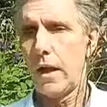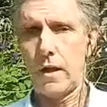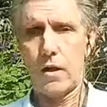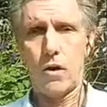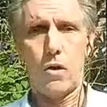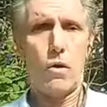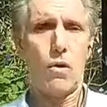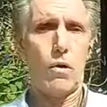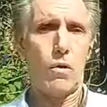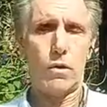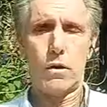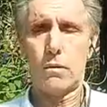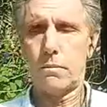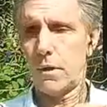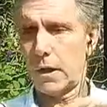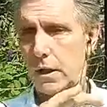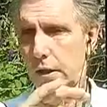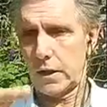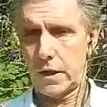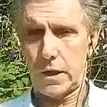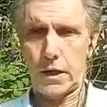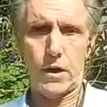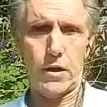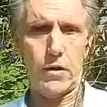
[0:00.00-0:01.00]
and all the
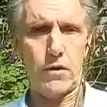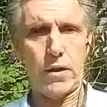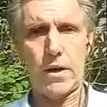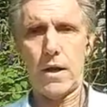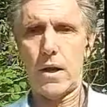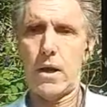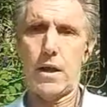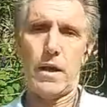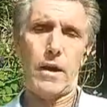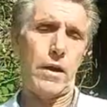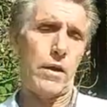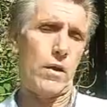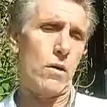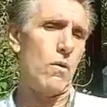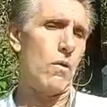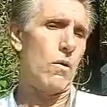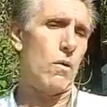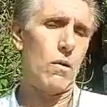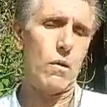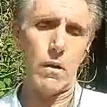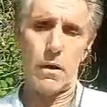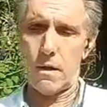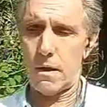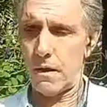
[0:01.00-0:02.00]
bacteria and
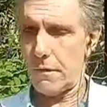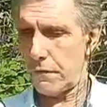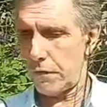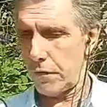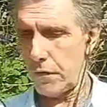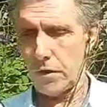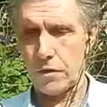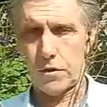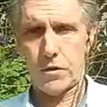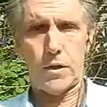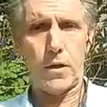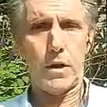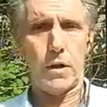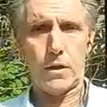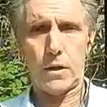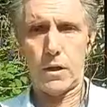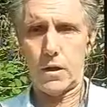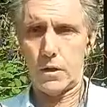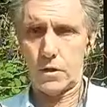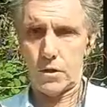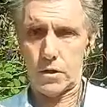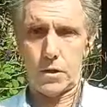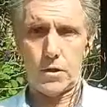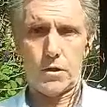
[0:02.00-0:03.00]

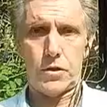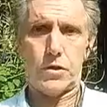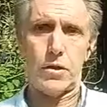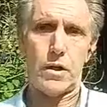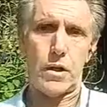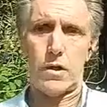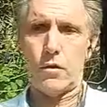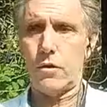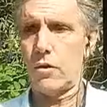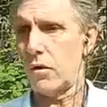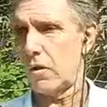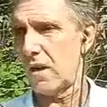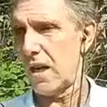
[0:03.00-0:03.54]
everything that is there.